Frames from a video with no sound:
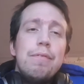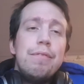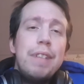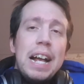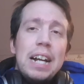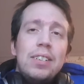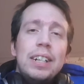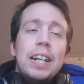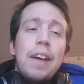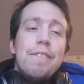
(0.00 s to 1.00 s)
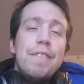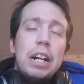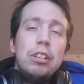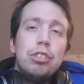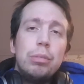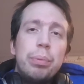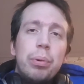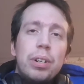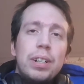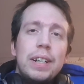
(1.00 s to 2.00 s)
very, very
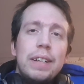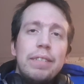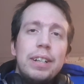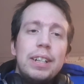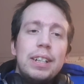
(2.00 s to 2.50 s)
supportive.